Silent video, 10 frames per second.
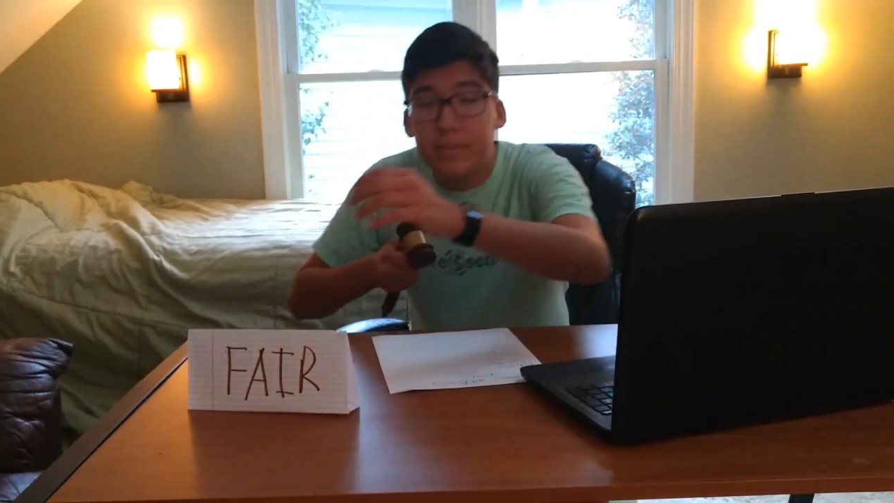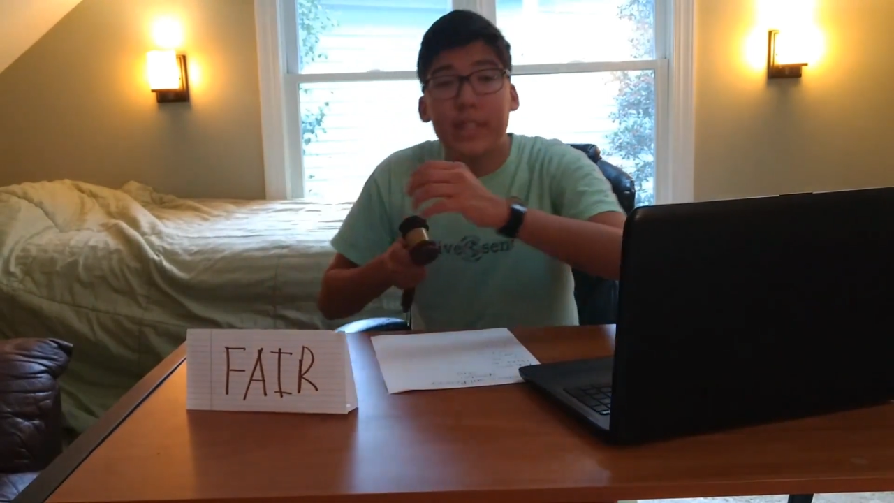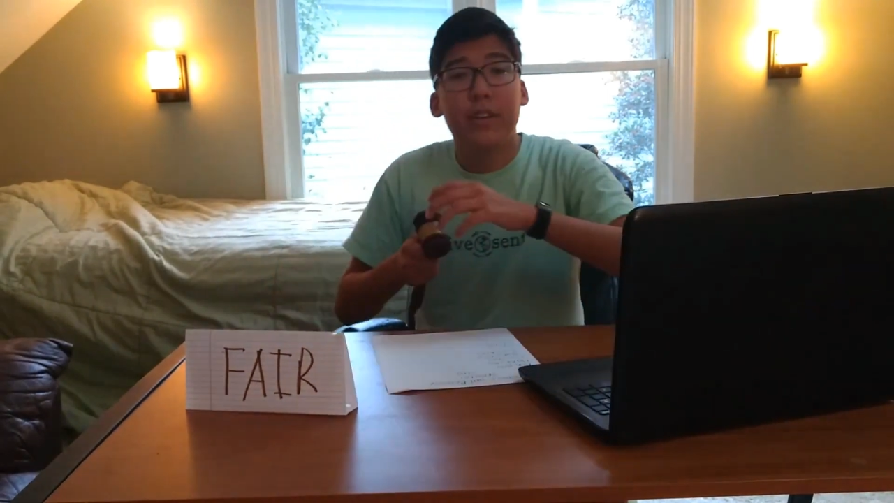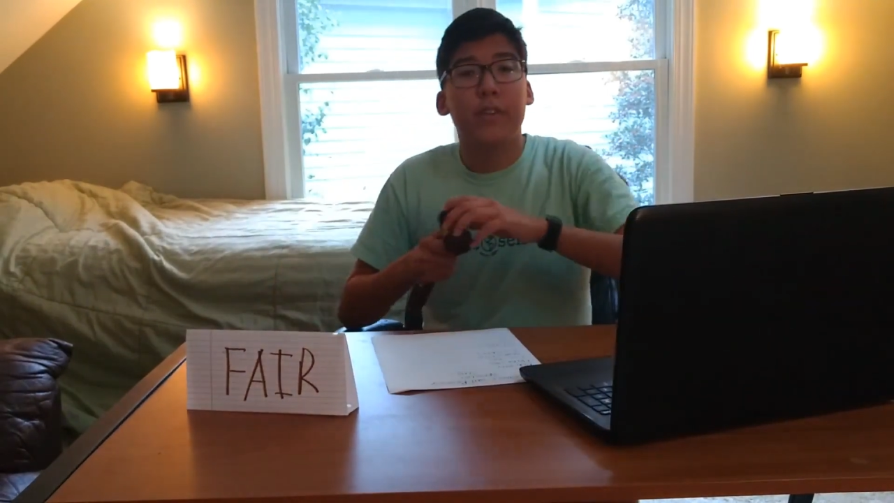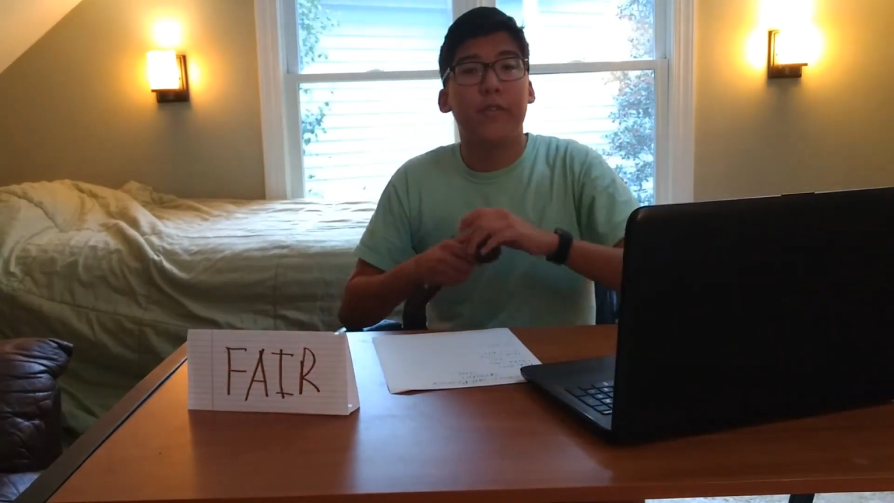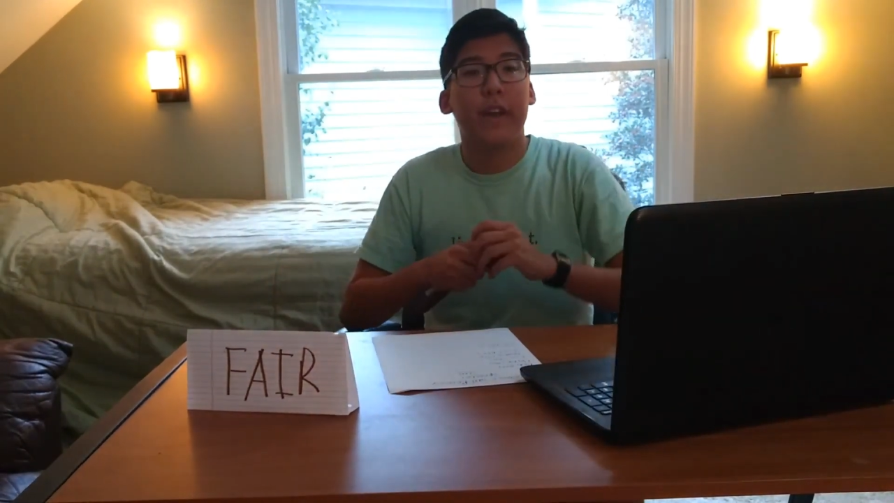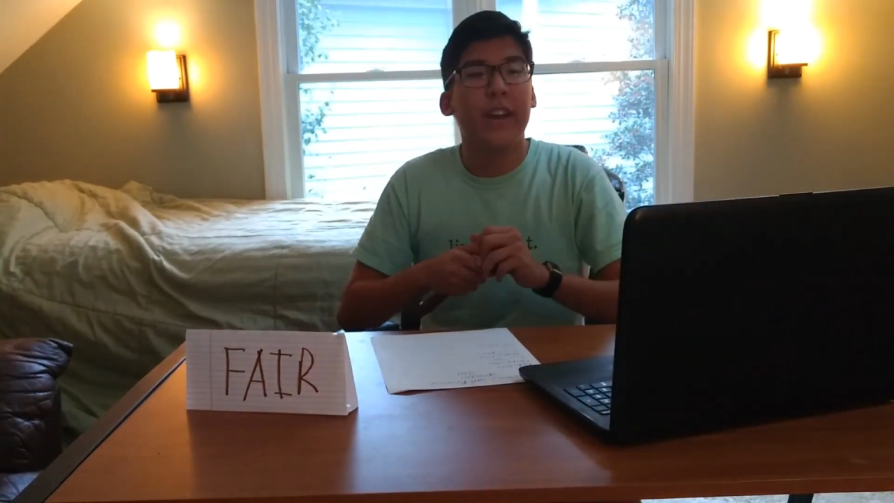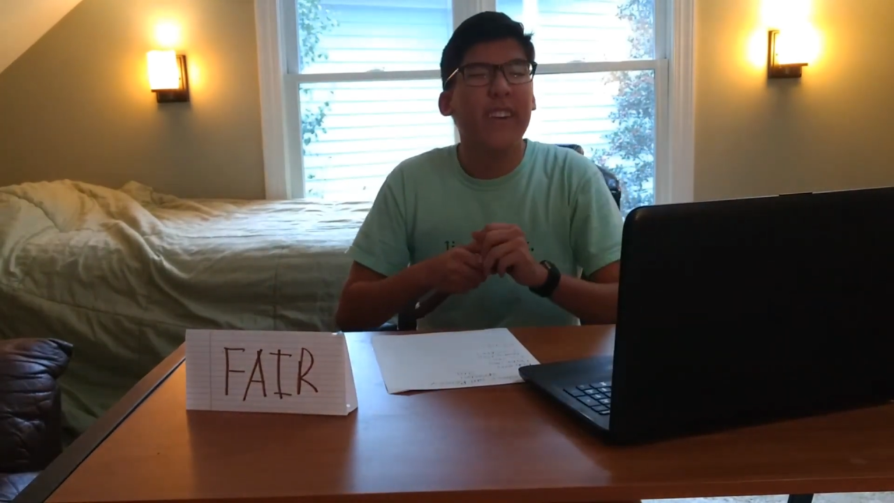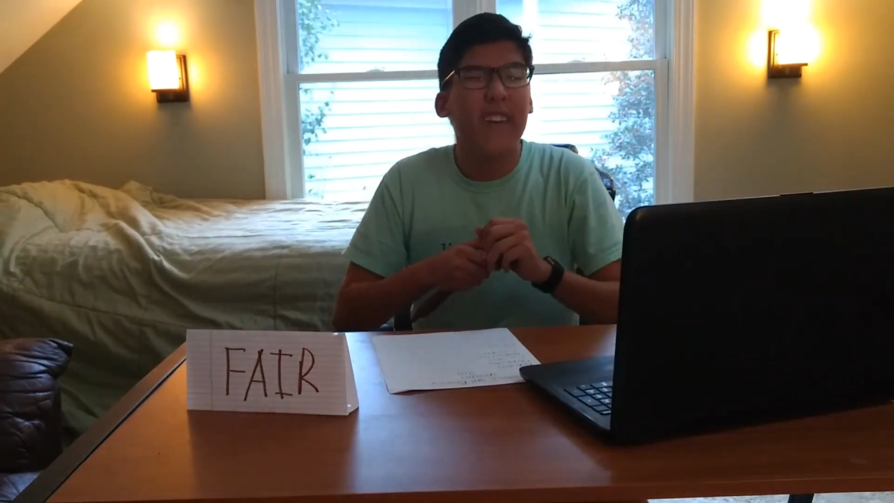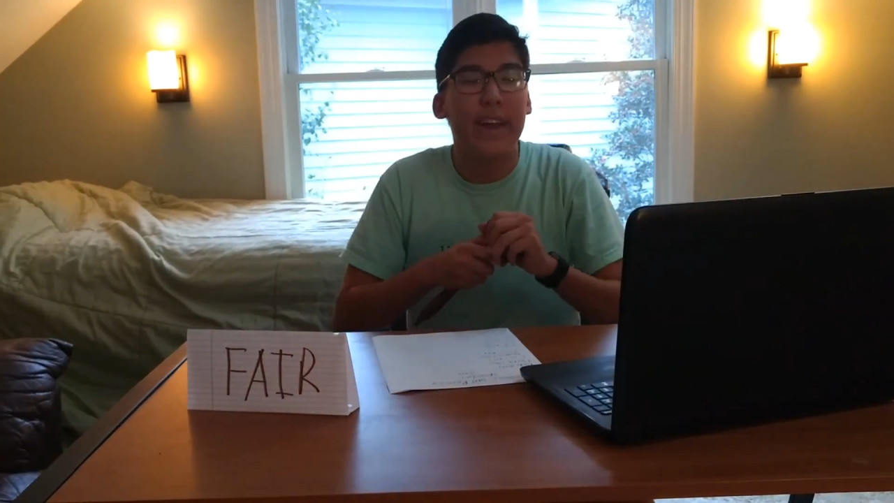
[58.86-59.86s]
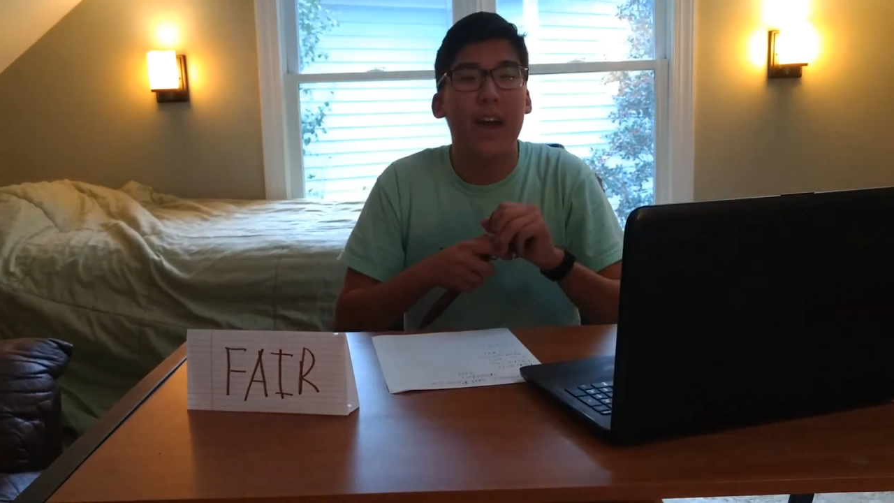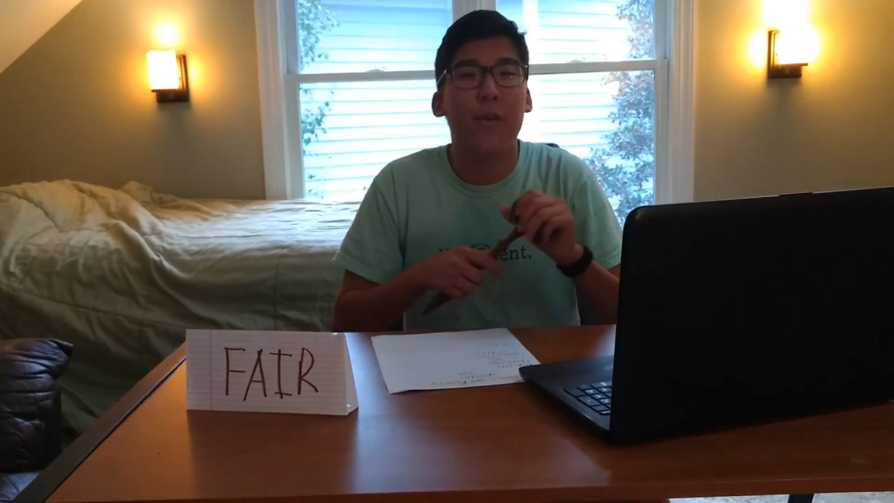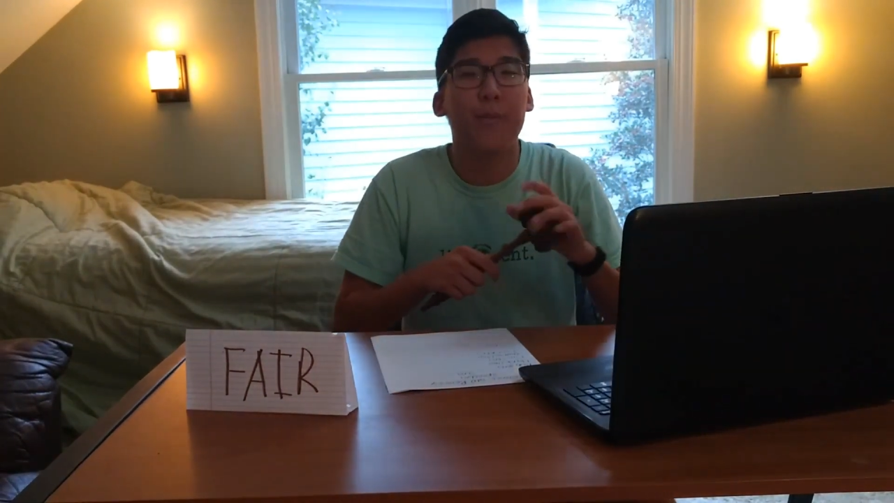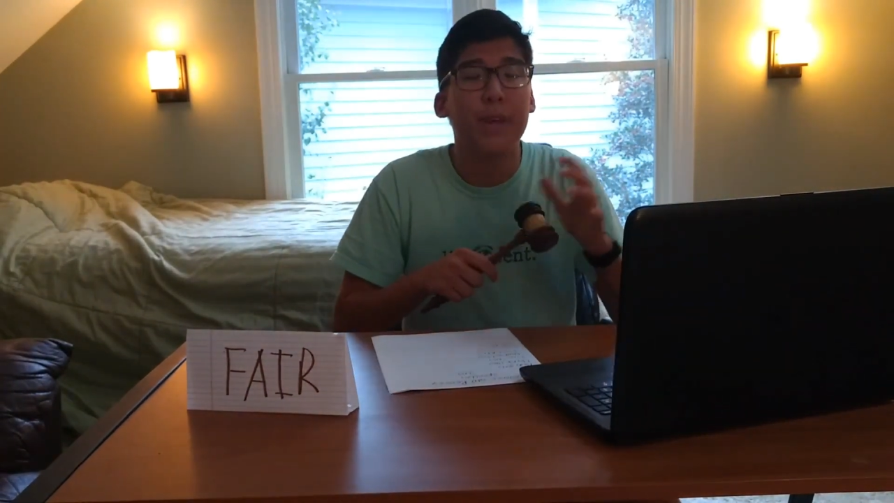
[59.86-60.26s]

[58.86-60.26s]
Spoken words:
am Senator Fair, and I will be